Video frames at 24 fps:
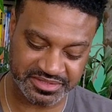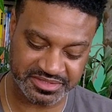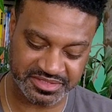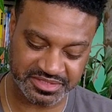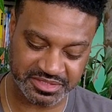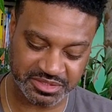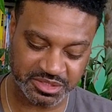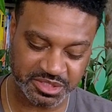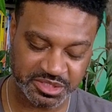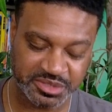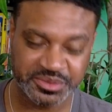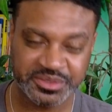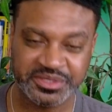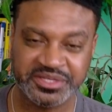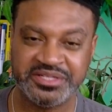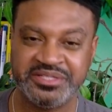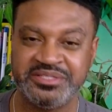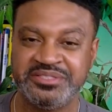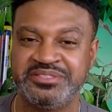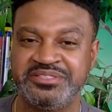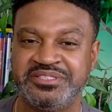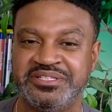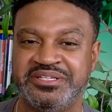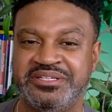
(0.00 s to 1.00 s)
is so
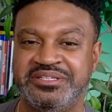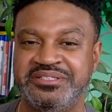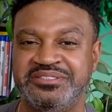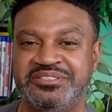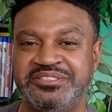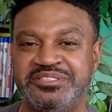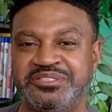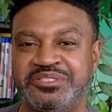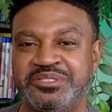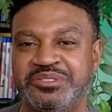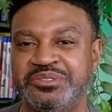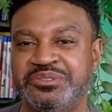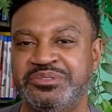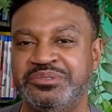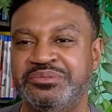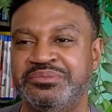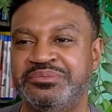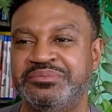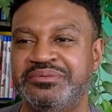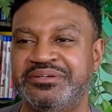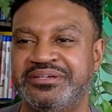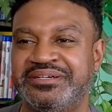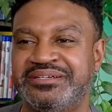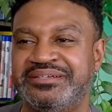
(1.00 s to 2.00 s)
cringe and
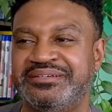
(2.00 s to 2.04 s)
so